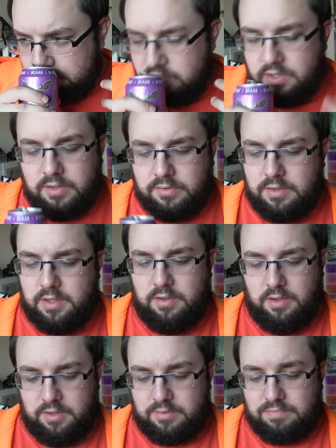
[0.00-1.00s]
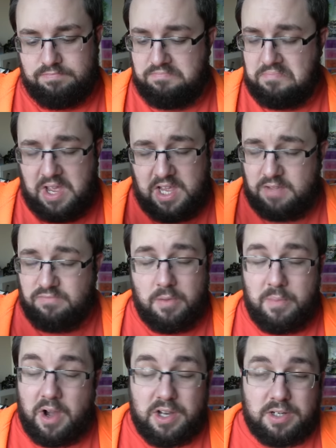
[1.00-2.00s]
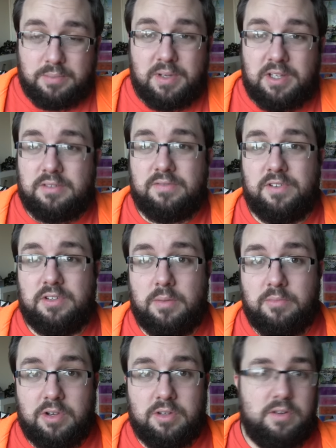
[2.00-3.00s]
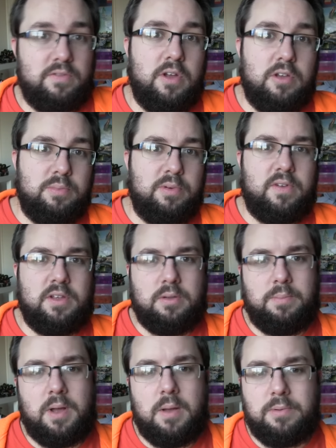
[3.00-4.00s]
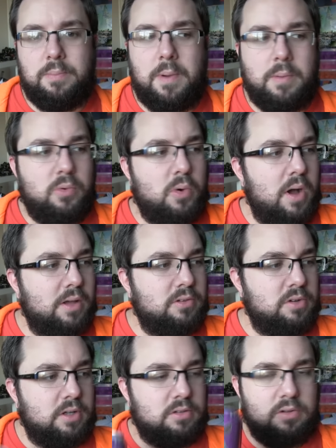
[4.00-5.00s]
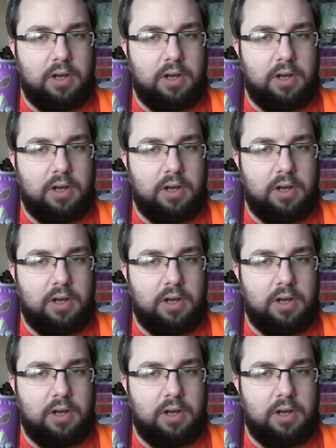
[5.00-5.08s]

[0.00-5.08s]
that is reminding me for some reason of those Professor Burps Bubble Works drinks.